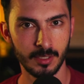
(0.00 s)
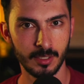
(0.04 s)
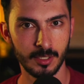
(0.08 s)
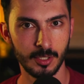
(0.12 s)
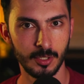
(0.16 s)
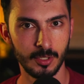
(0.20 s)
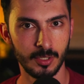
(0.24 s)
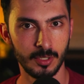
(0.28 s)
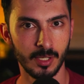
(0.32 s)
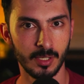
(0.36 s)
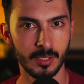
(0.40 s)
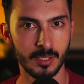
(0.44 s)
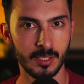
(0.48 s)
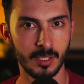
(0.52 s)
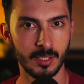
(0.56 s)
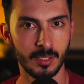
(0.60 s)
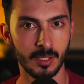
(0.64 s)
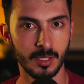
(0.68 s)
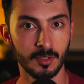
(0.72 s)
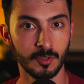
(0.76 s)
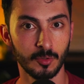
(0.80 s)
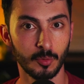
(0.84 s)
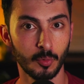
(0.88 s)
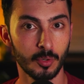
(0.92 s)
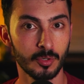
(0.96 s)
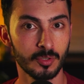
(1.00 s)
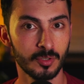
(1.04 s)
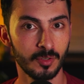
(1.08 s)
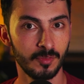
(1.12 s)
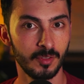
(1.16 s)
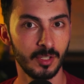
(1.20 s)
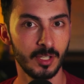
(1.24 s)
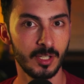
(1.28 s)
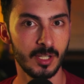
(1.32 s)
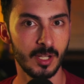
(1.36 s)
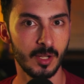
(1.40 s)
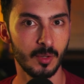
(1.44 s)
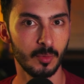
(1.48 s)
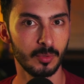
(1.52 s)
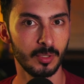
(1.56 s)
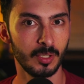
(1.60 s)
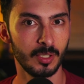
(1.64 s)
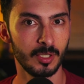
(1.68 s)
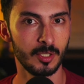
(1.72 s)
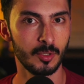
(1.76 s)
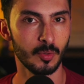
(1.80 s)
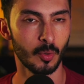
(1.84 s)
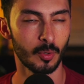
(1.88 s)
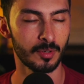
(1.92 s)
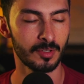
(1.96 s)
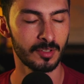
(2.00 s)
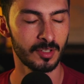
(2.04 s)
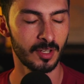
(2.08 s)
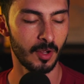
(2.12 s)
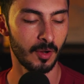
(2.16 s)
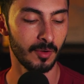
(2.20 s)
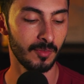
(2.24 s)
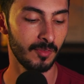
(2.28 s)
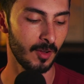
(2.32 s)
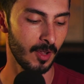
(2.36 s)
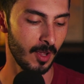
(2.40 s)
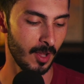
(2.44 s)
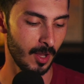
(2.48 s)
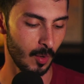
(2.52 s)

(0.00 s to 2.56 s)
the source of the yield yourself?